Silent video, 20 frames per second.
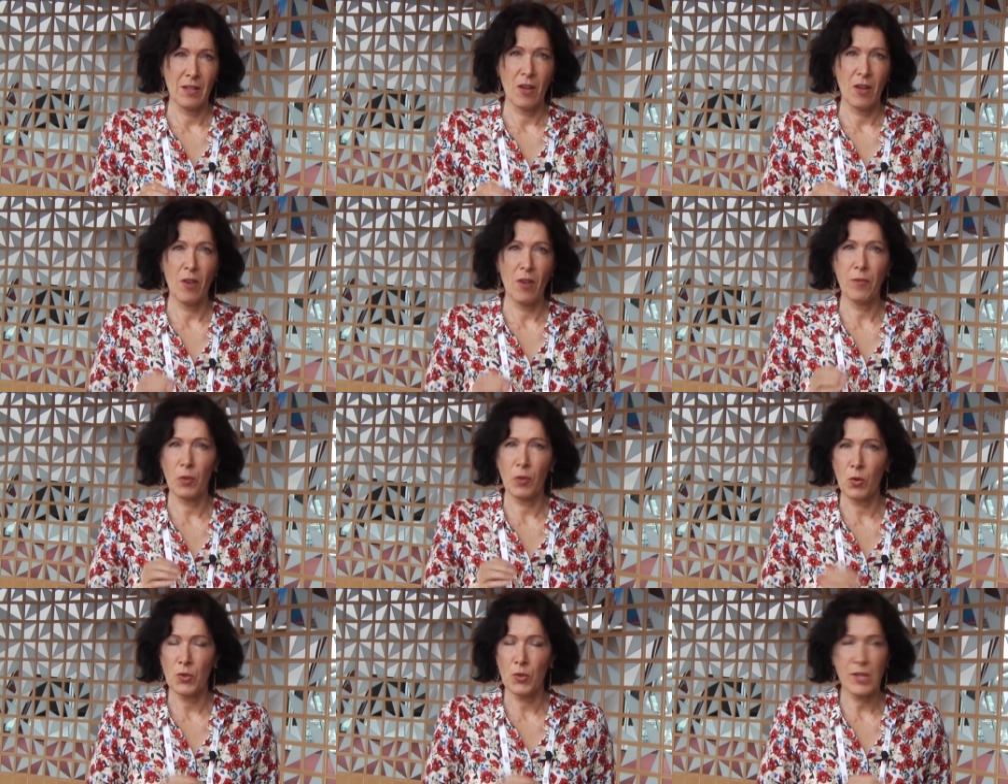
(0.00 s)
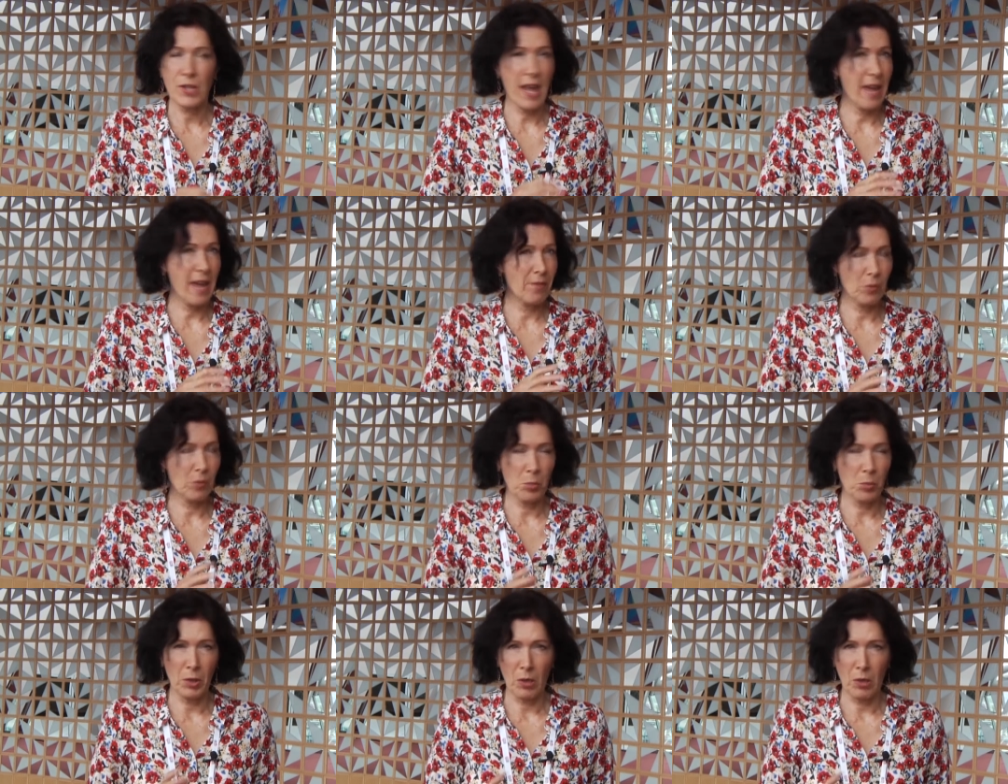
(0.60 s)
Of course,
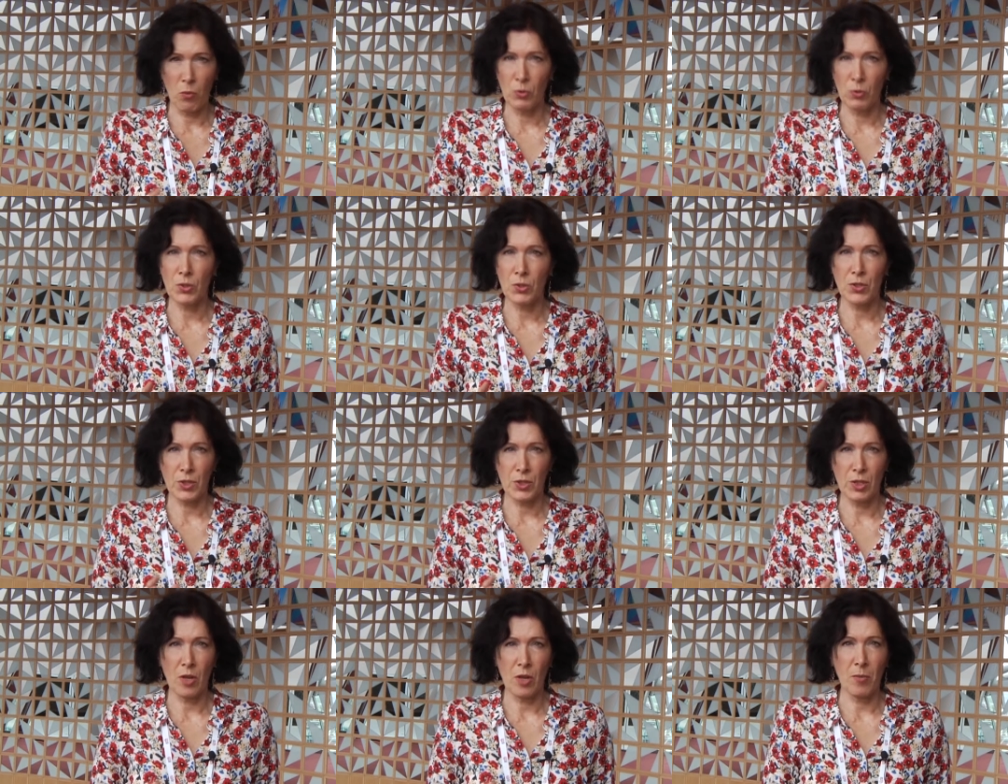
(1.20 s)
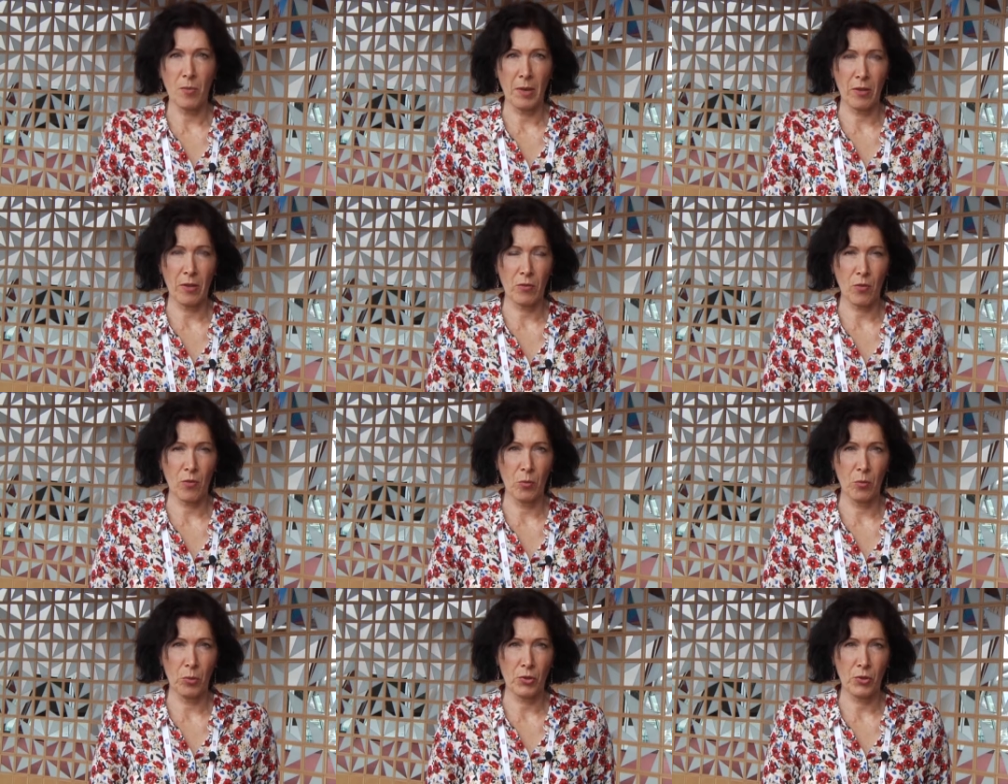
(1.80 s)
everybody wants to know about
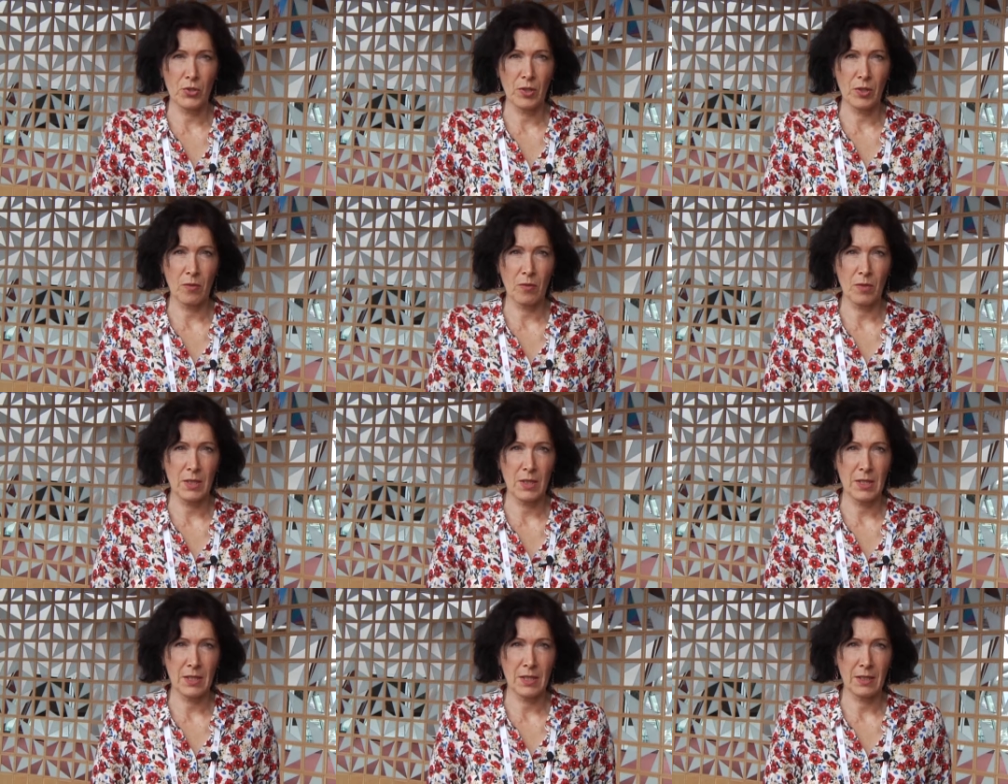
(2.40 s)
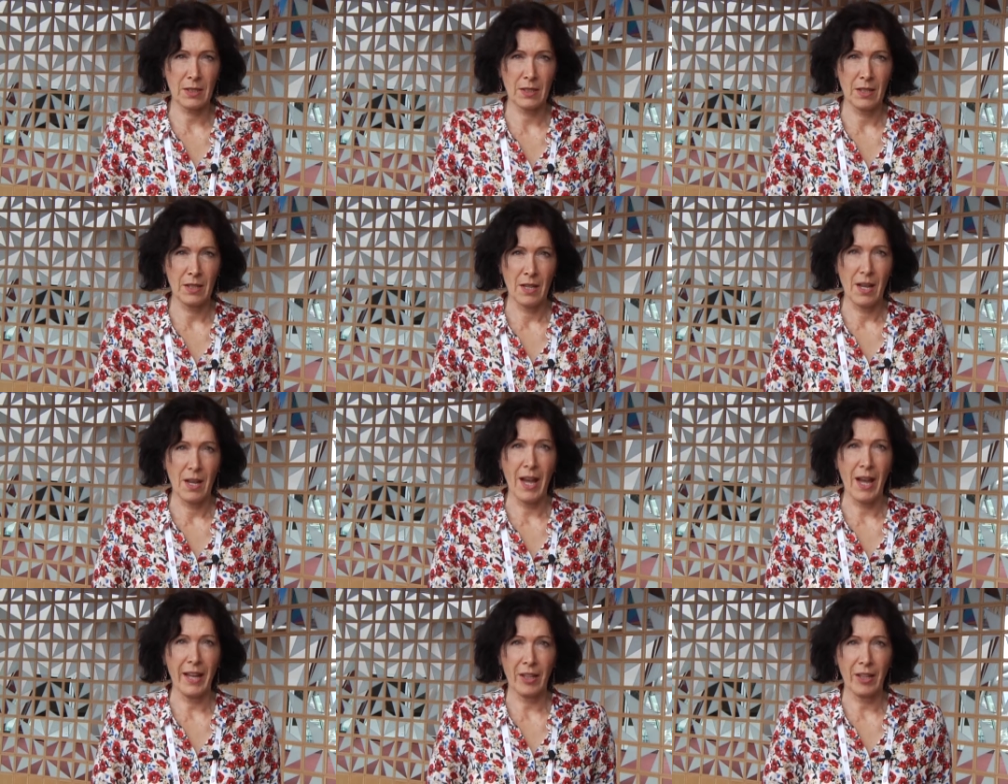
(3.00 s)
thrombotic risk.
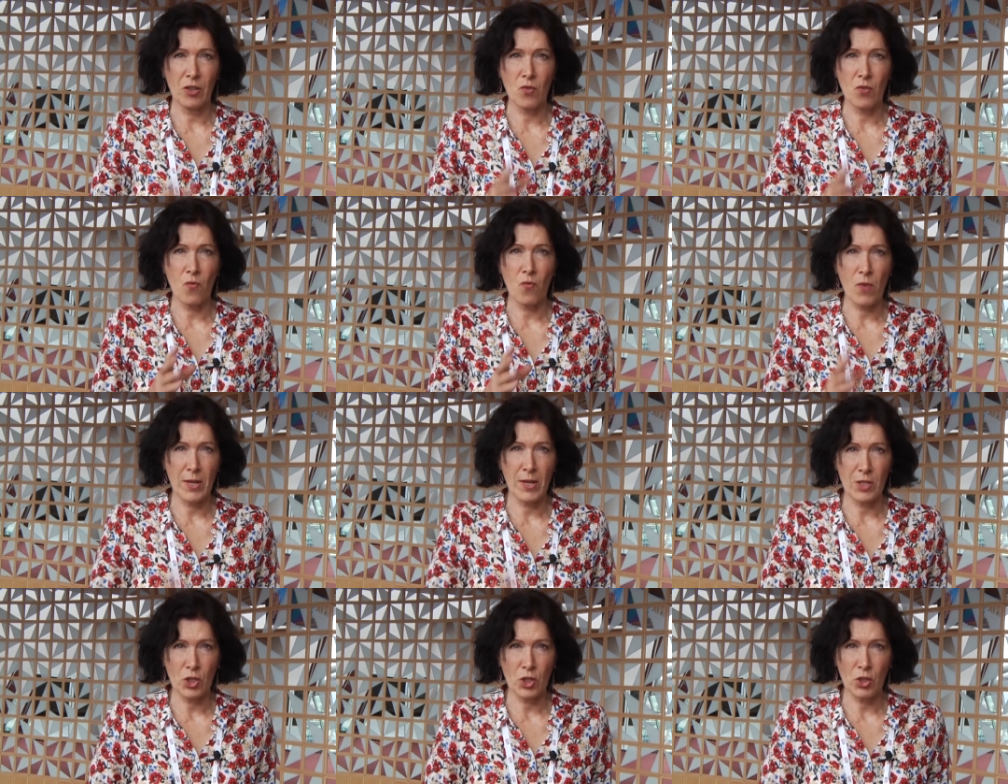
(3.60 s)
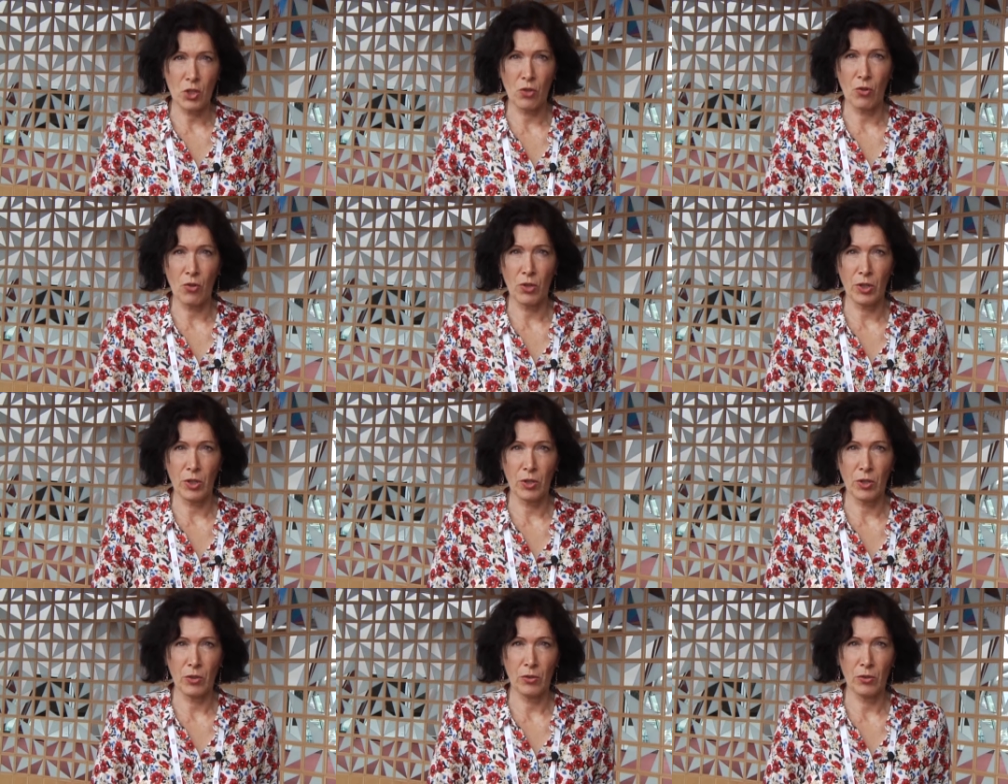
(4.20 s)
I can reassure
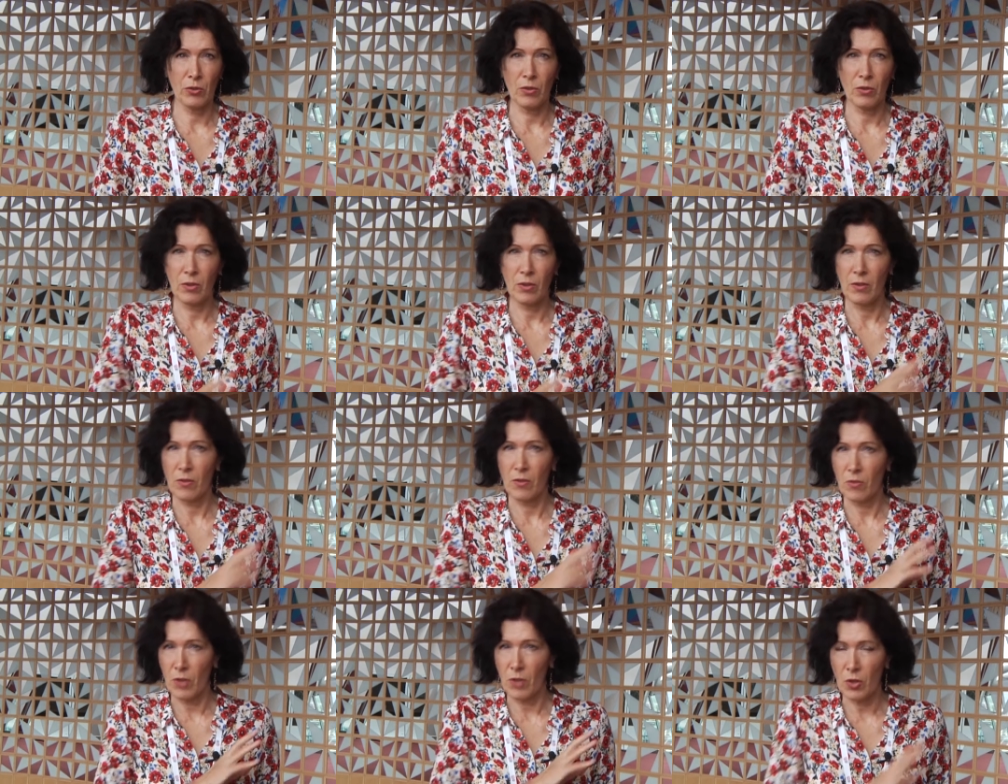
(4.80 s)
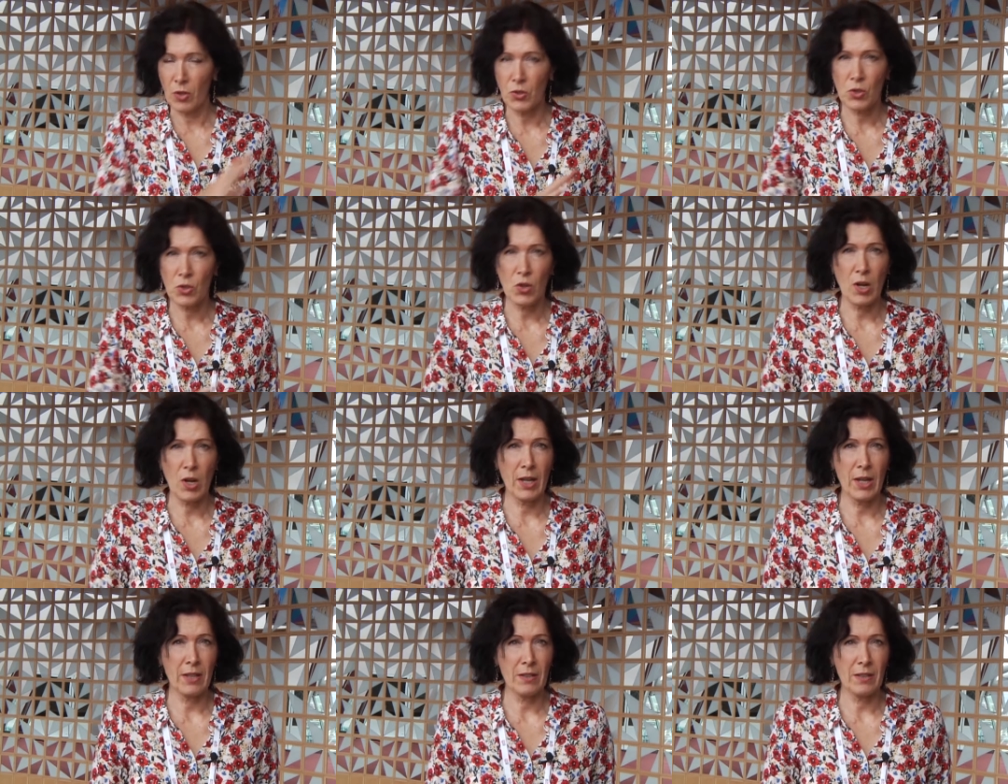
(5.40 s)
you, those
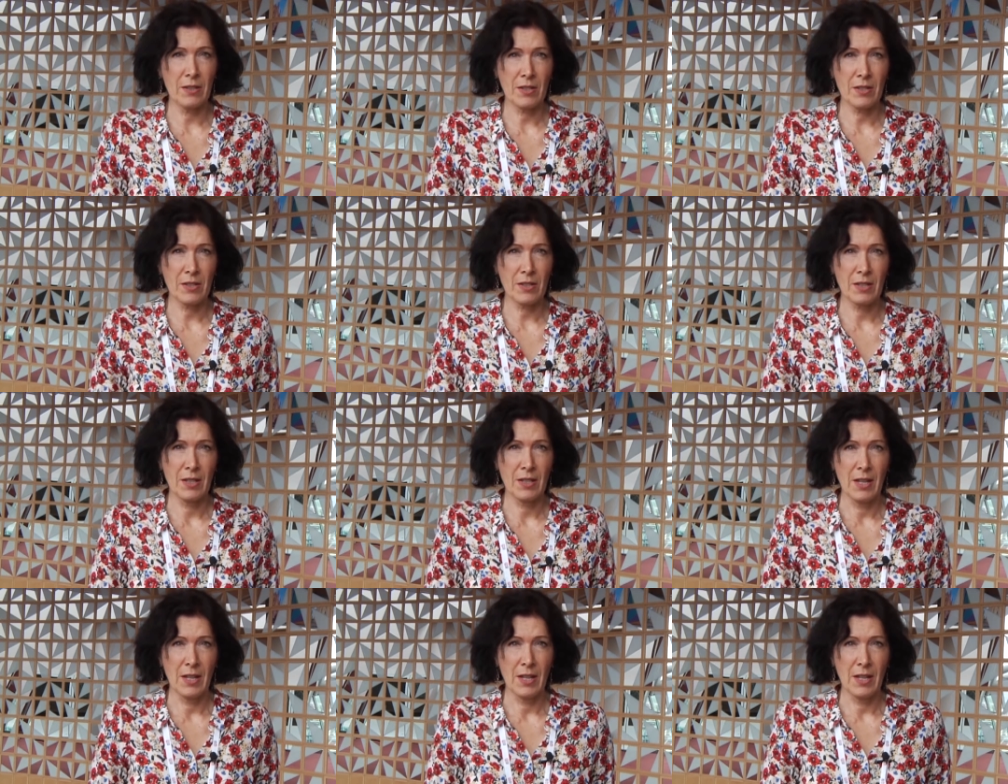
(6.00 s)
trials